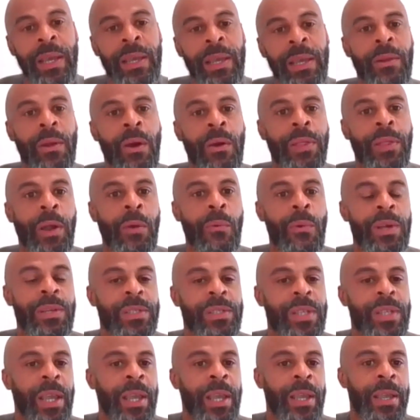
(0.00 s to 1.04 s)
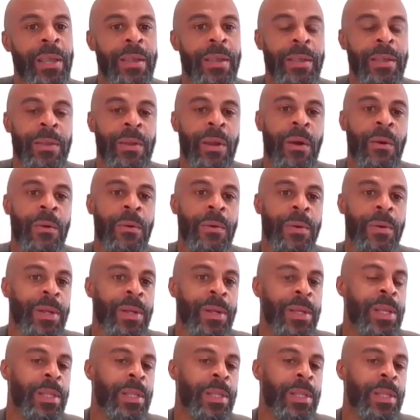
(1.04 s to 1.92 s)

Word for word: you know there was a you know